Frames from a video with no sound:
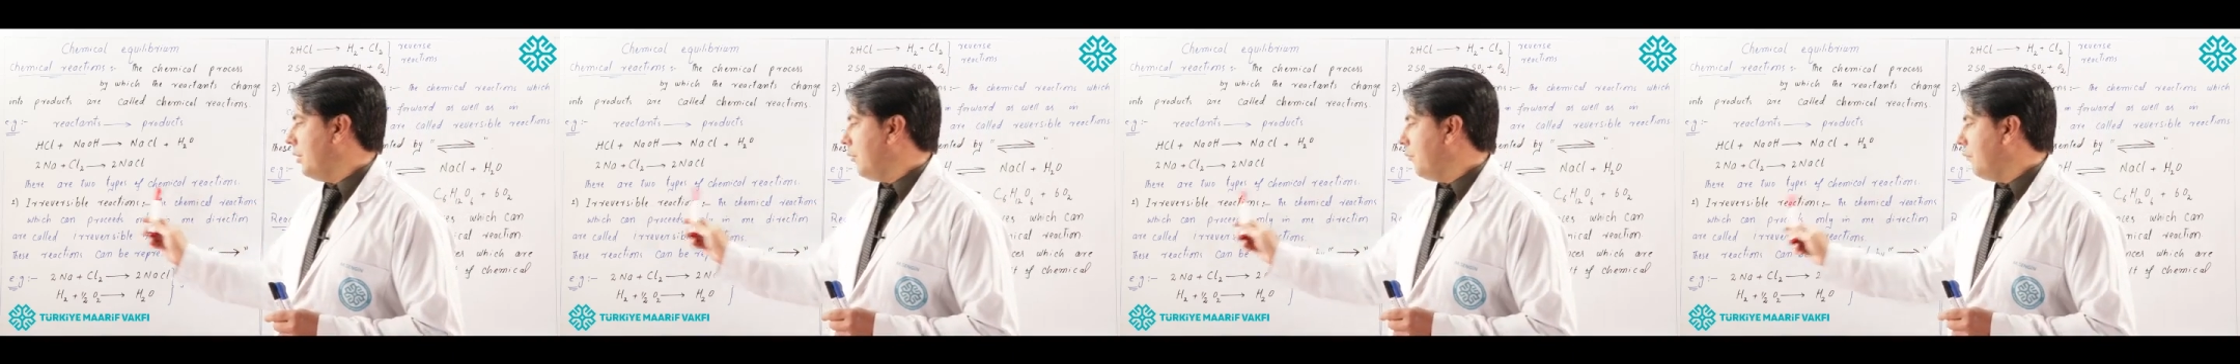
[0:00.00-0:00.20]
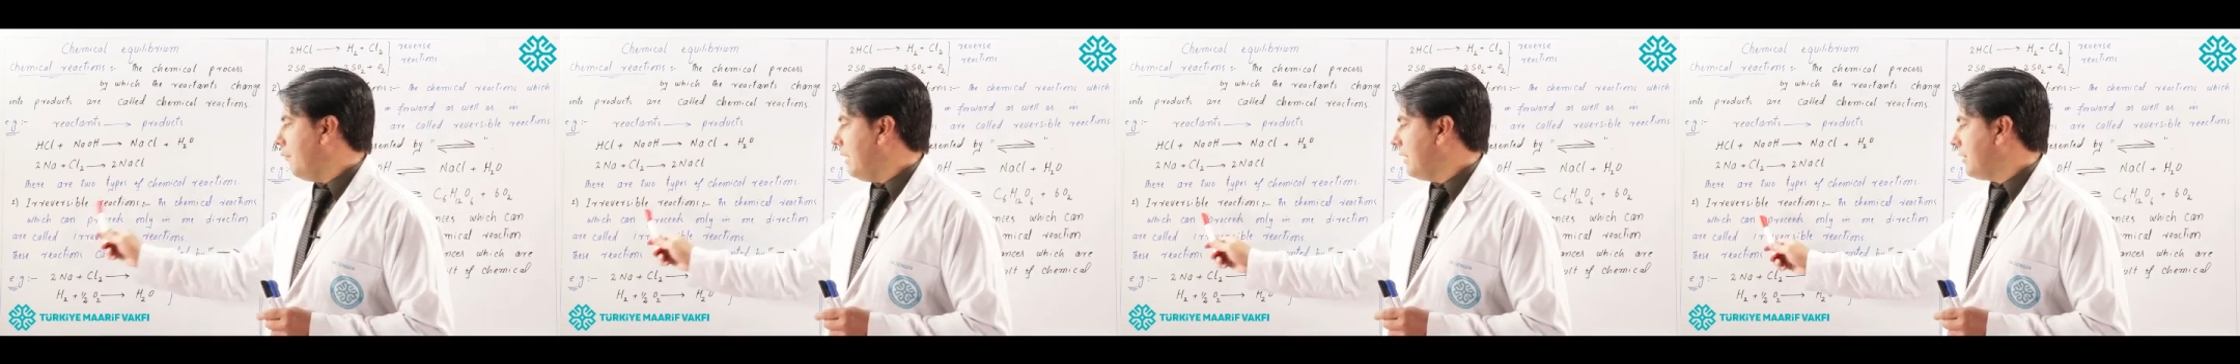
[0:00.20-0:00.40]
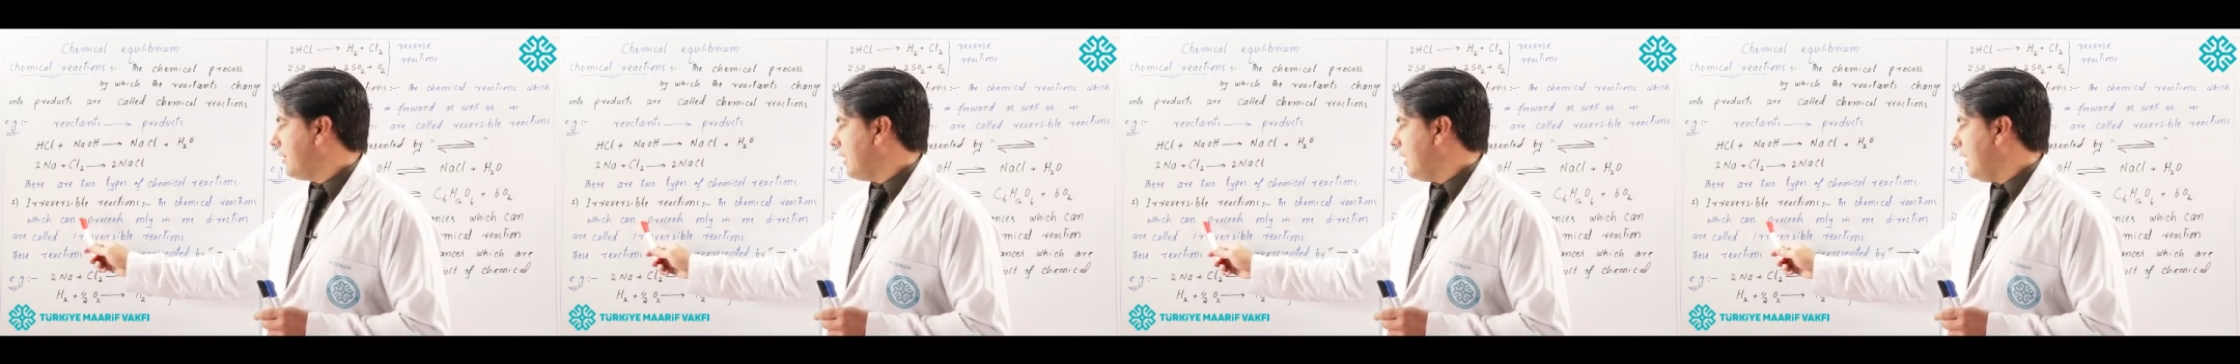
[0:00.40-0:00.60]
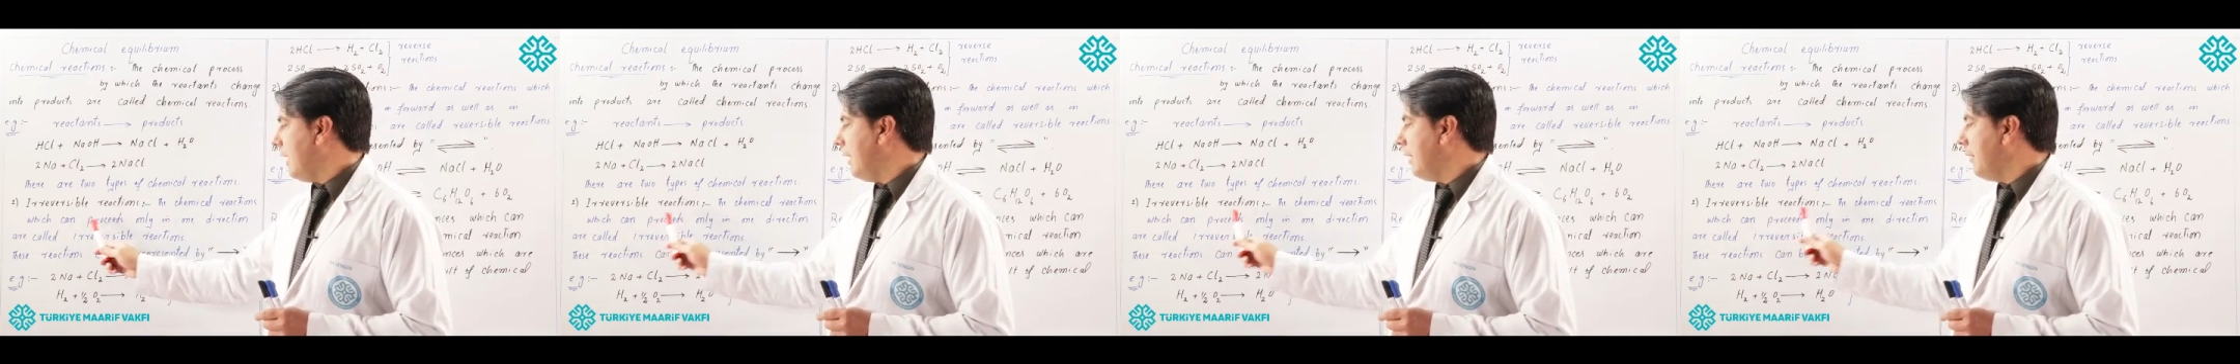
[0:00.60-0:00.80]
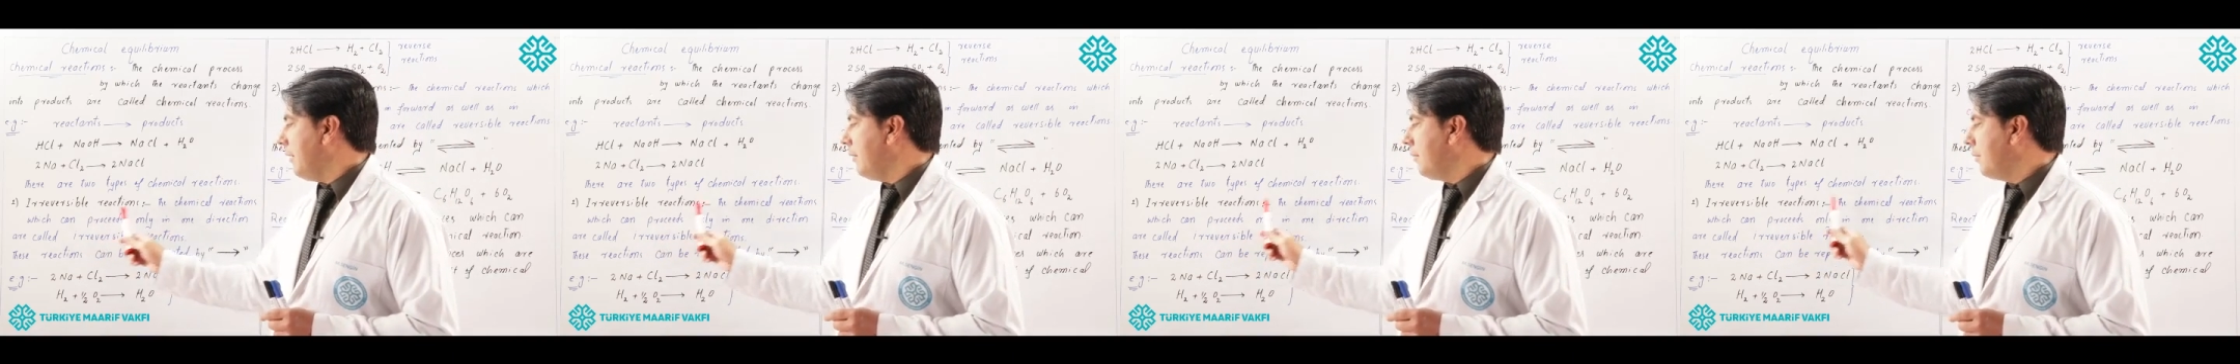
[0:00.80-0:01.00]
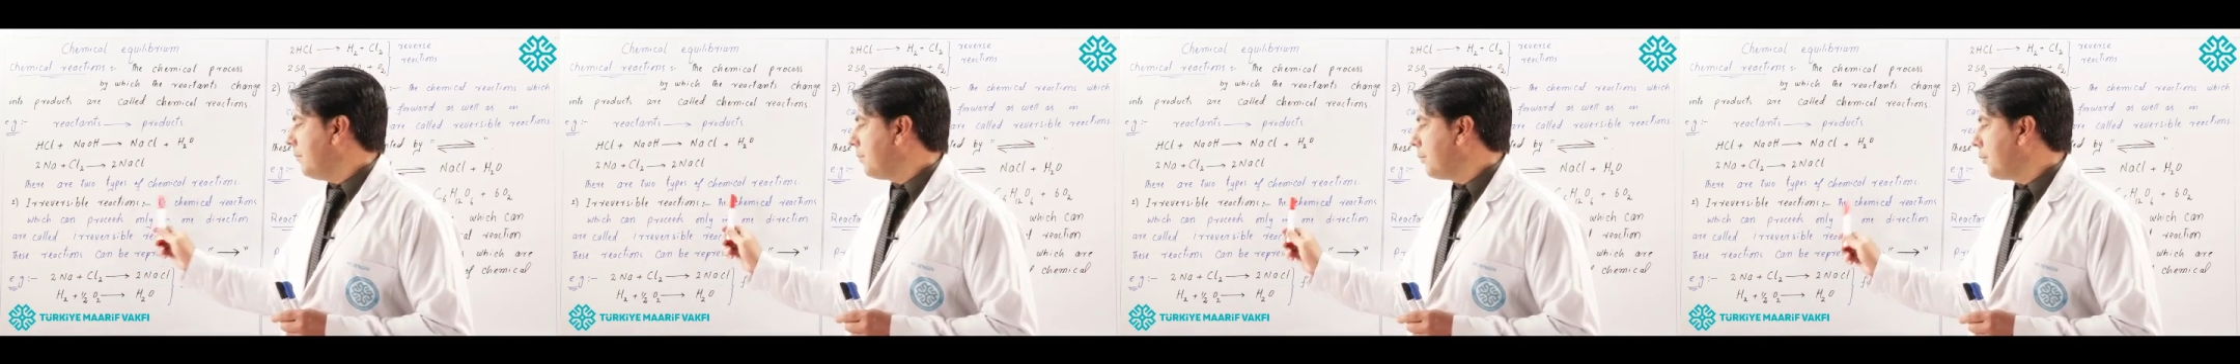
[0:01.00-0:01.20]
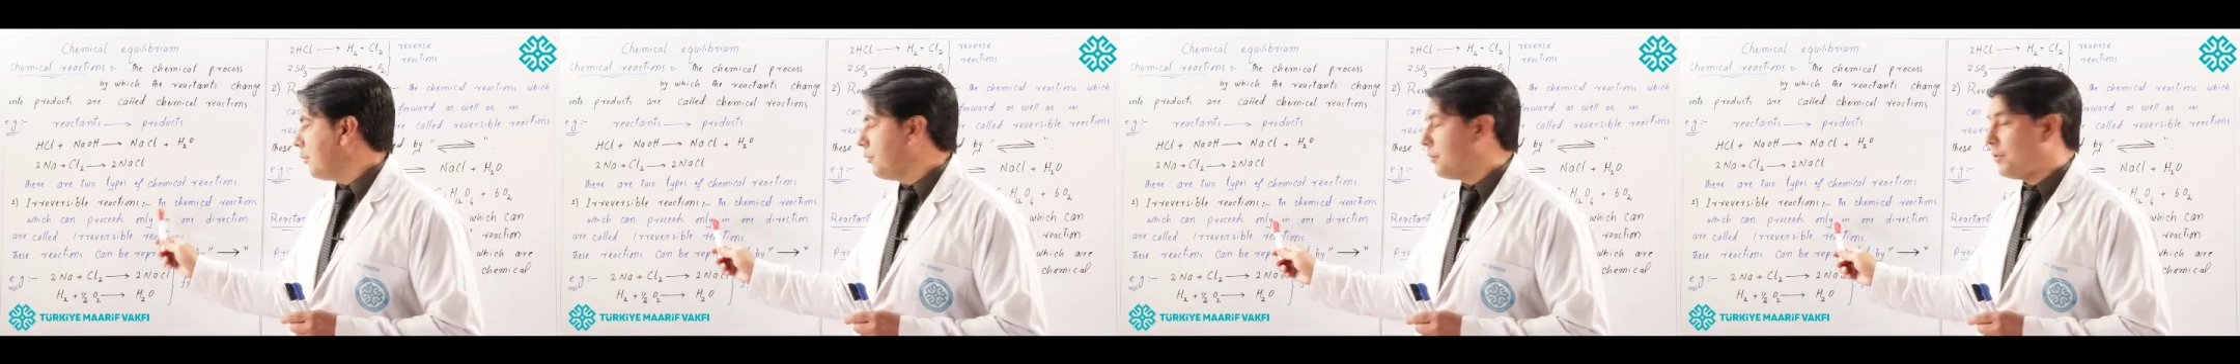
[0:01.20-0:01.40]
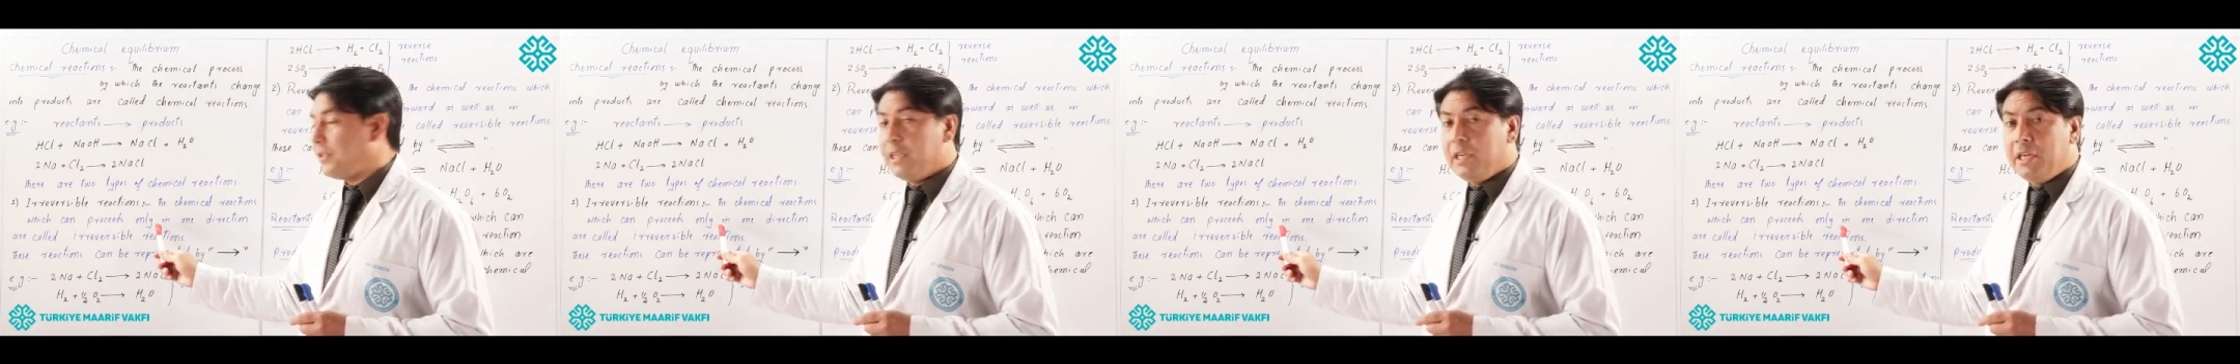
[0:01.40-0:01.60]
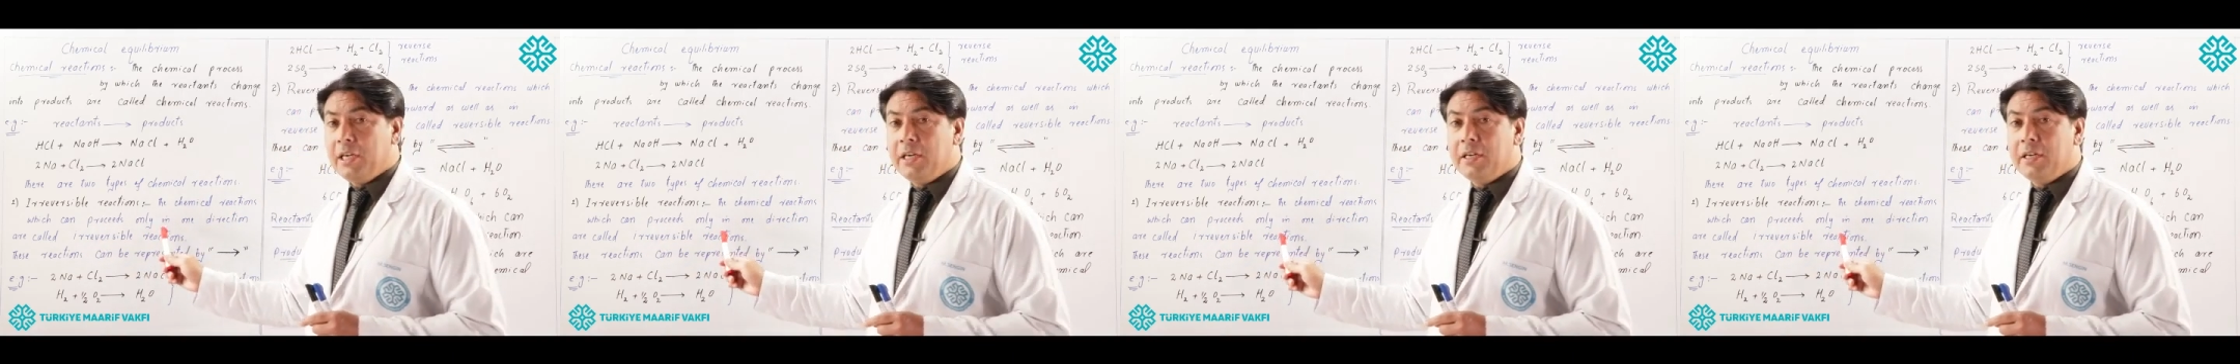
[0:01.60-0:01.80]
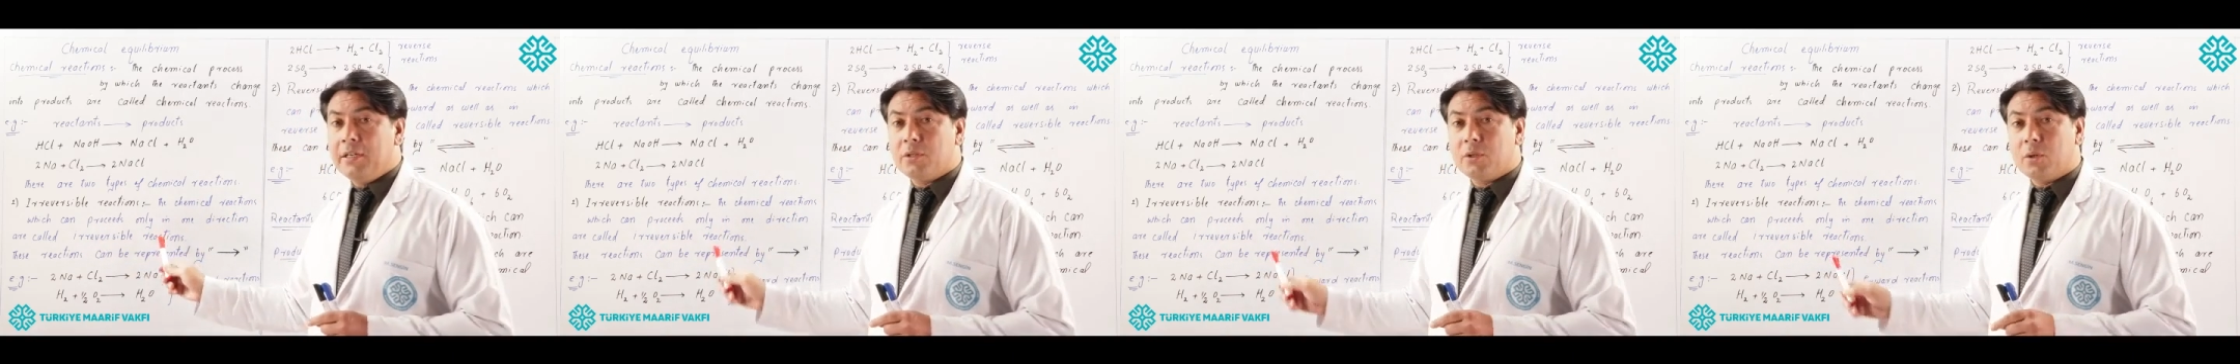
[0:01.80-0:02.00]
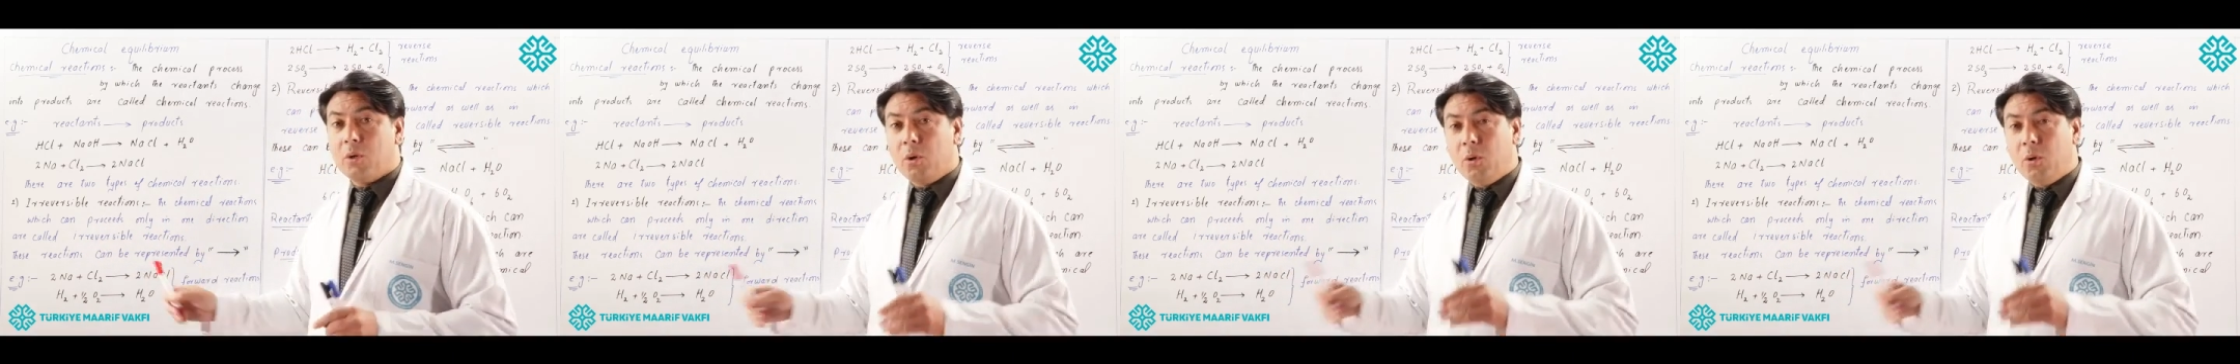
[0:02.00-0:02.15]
which can proceed